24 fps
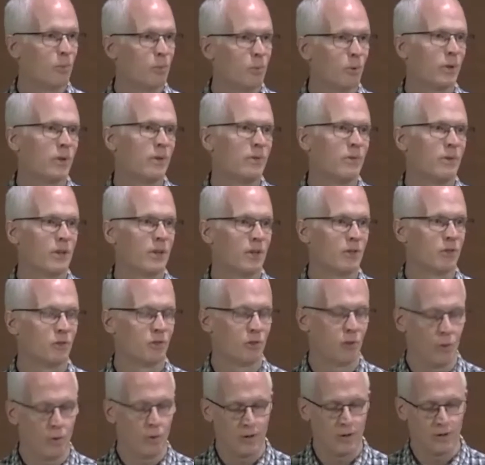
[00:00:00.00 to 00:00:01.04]
previous
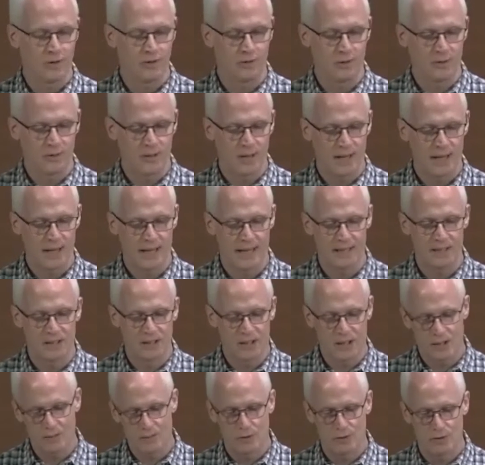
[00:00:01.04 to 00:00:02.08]
stories that they had
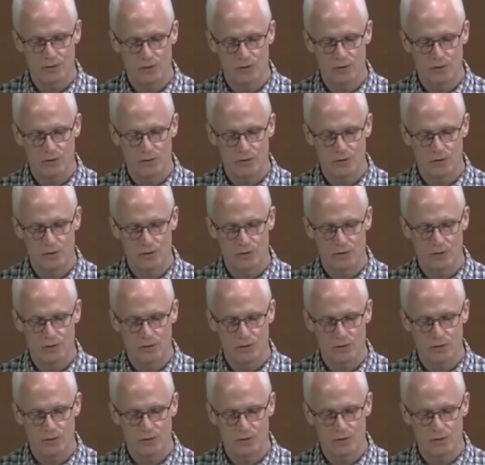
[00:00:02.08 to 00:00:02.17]
covered,